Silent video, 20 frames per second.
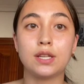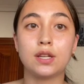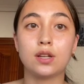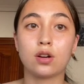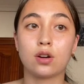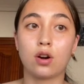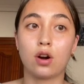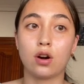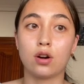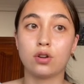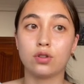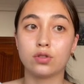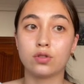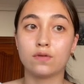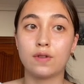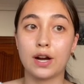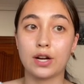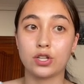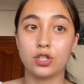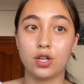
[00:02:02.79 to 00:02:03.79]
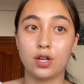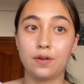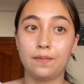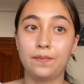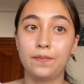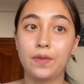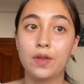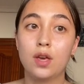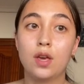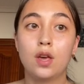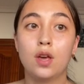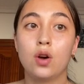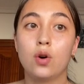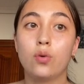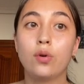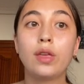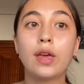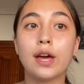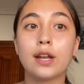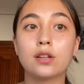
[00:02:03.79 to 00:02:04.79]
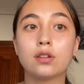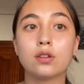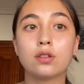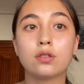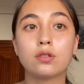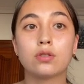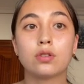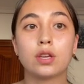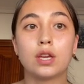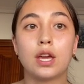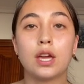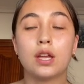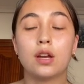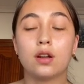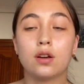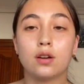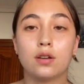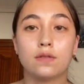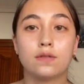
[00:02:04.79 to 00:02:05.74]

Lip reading: a cardinal direction. We entered through the gate of